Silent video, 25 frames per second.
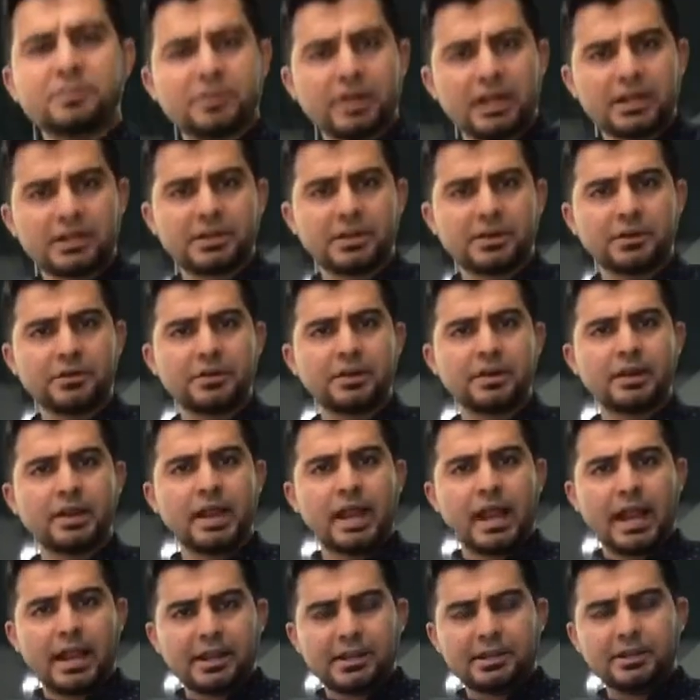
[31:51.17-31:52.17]
criteria
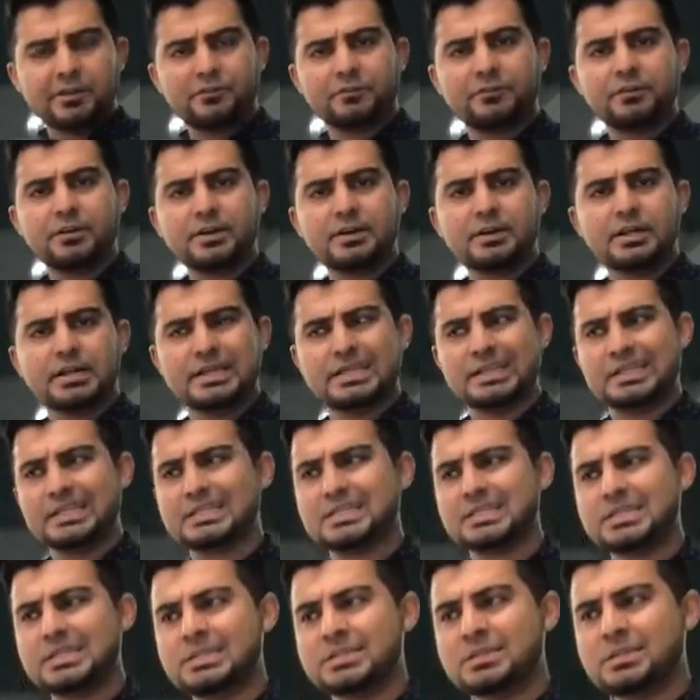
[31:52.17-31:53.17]
and different
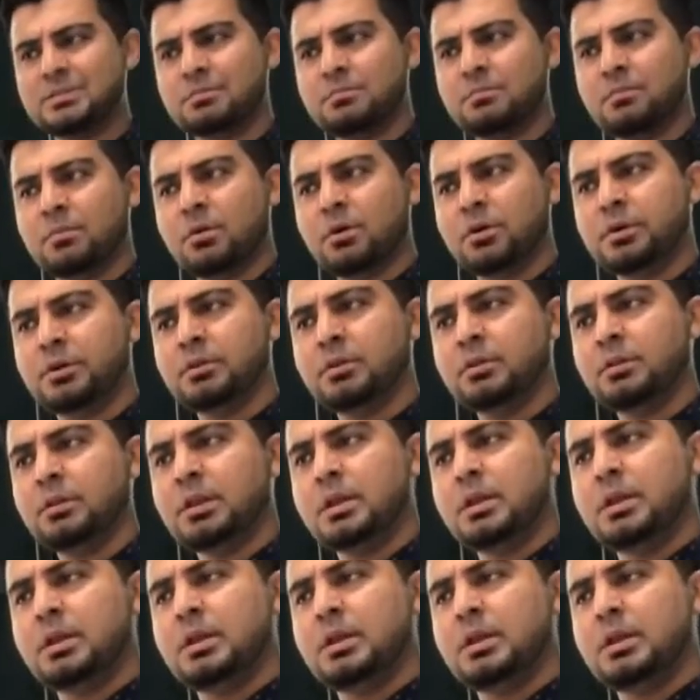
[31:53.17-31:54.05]
decision model